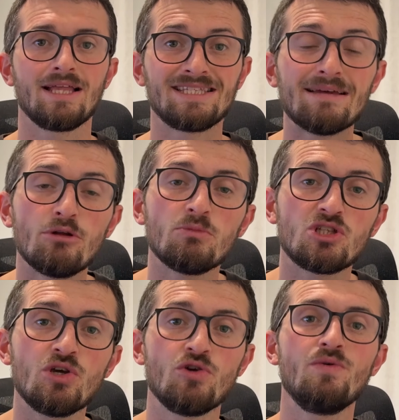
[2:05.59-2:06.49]
Tip number
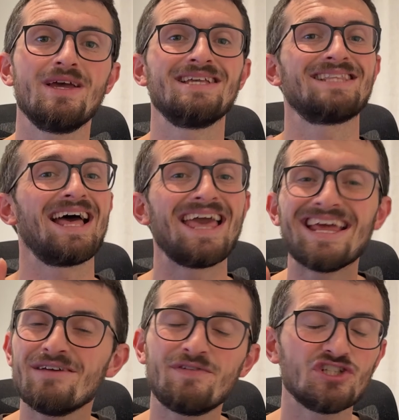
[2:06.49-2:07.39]
2 is that
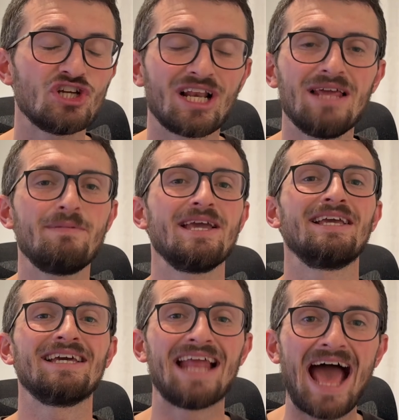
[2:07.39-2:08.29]
inefficient clipping
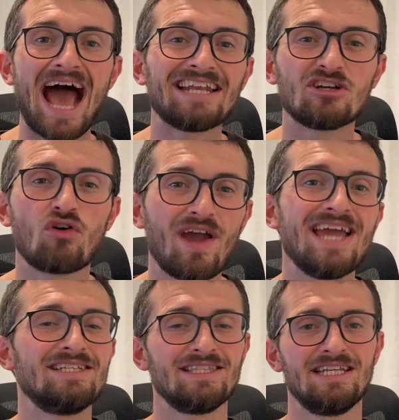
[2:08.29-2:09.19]
can add a
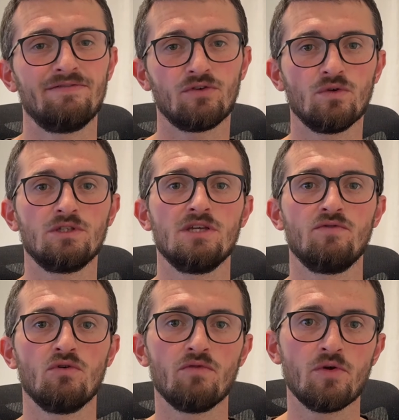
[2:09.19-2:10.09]
grade to the difficulty of
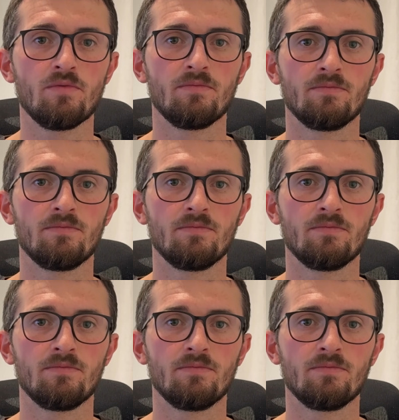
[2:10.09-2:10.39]
your route.